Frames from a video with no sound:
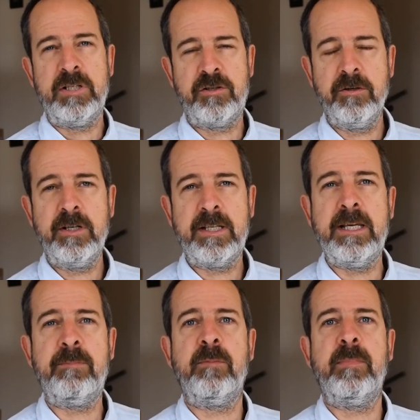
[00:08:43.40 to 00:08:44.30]
Be sure to
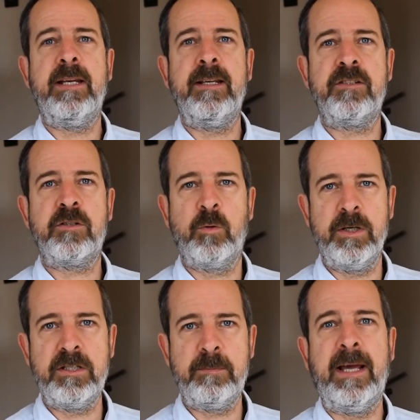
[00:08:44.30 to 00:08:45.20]
keep the meetings
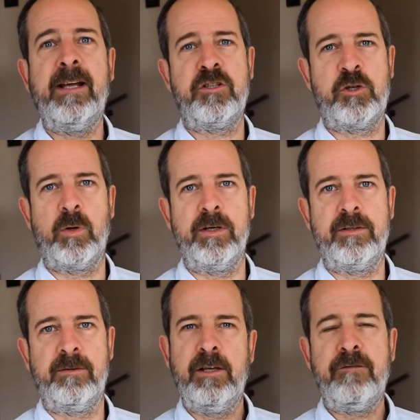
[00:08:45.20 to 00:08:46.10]
crisp and
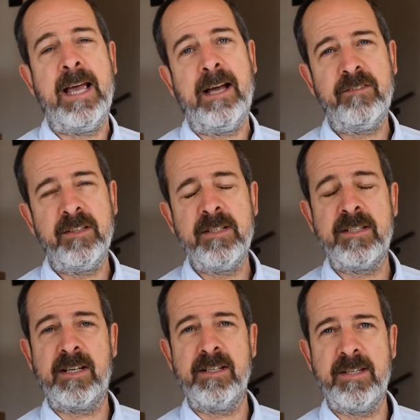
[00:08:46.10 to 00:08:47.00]
short. If you have to
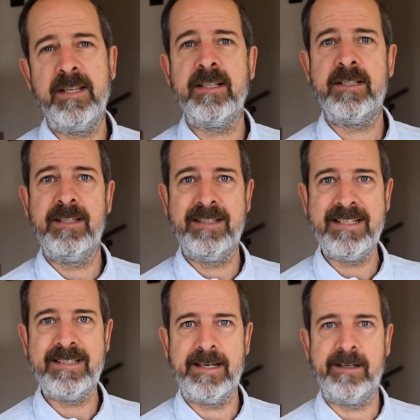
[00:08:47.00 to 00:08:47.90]
discuss things in
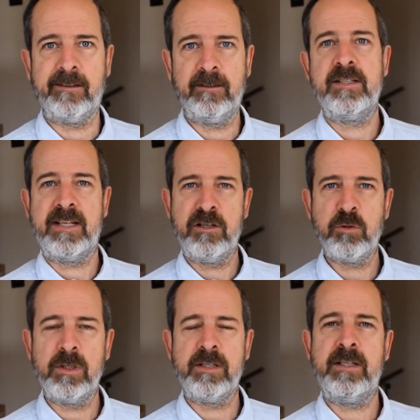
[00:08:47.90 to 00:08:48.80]
detail,
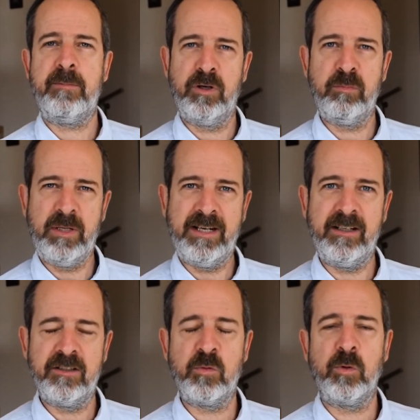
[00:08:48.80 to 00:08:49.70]
schedule a separate
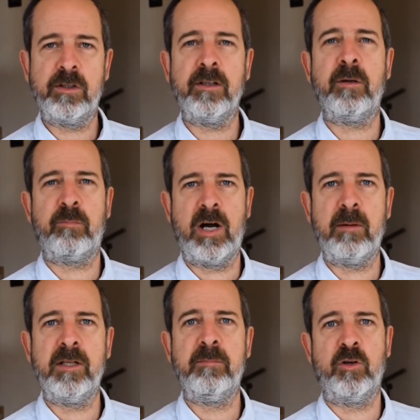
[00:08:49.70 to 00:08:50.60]
meeting to work on the
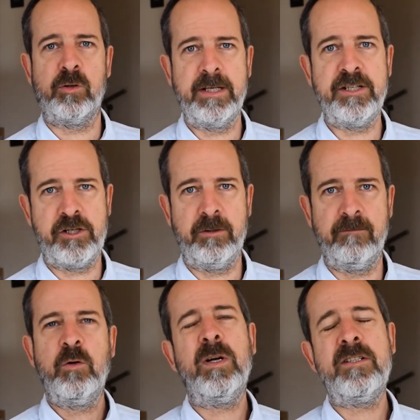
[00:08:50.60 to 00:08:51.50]
problem or issue.
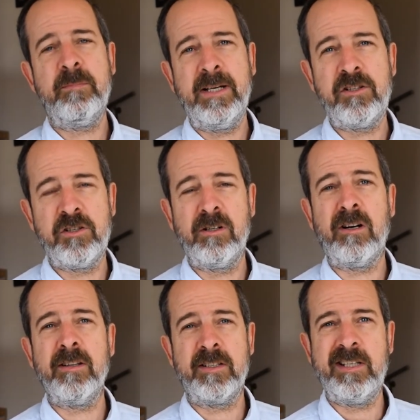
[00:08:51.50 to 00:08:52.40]
You want to make sure
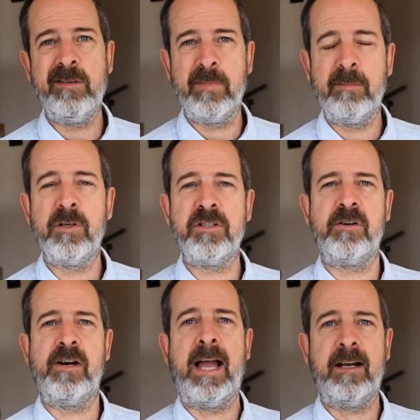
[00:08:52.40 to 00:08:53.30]
all the team members
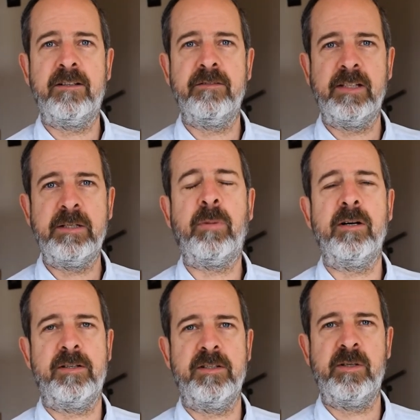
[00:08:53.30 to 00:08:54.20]
are actively
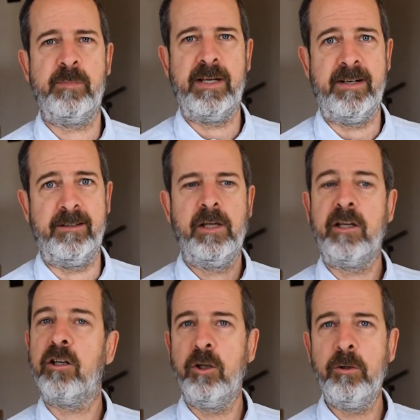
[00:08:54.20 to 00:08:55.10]
participating,
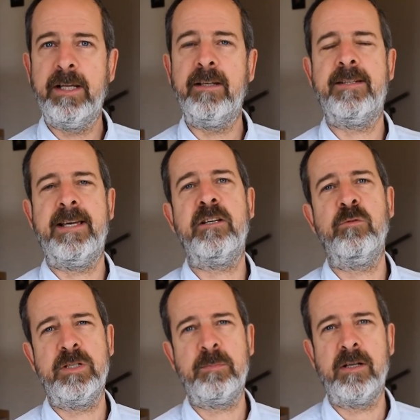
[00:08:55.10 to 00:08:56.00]
including taking
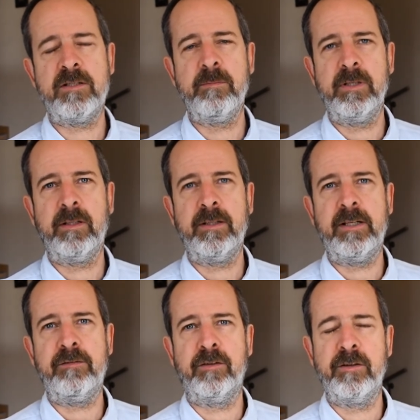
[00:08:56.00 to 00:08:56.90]

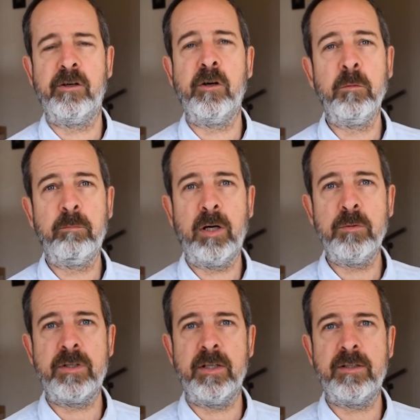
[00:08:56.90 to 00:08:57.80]
responsibility for their own
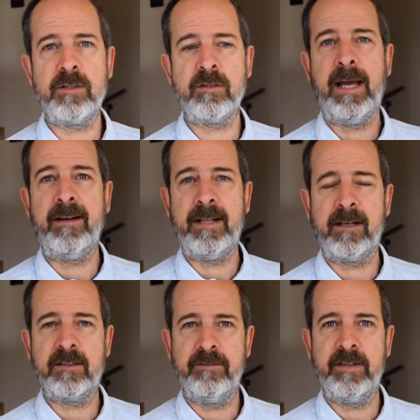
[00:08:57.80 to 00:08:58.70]
post-its and
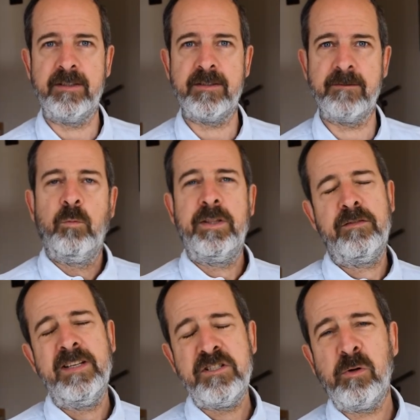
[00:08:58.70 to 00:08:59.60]
activities. With the
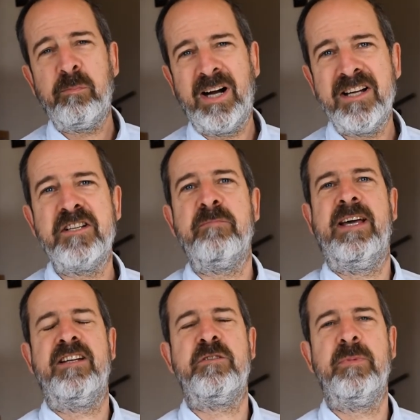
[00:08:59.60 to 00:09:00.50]
visual project
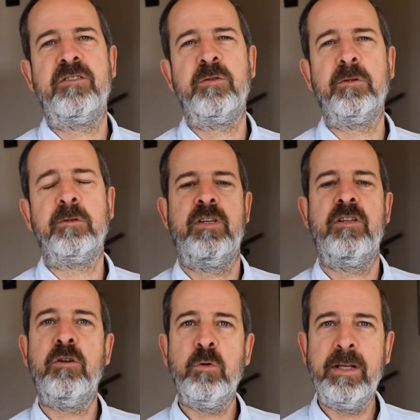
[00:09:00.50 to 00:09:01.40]
management tool,
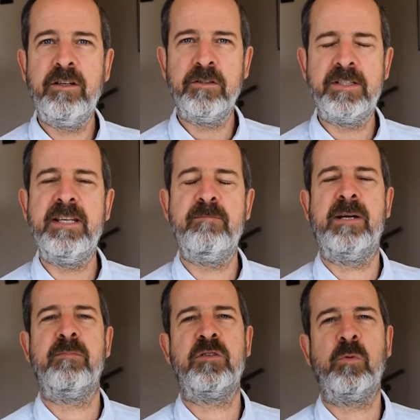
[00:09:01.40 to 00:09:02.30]
you and your team
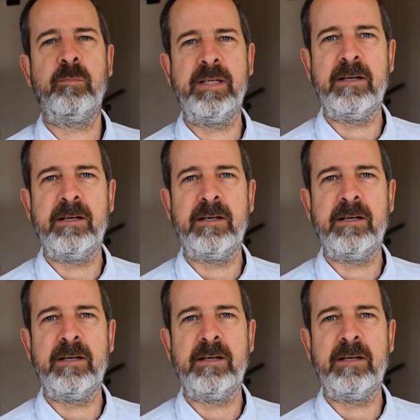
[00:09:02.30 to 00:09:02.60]
members will be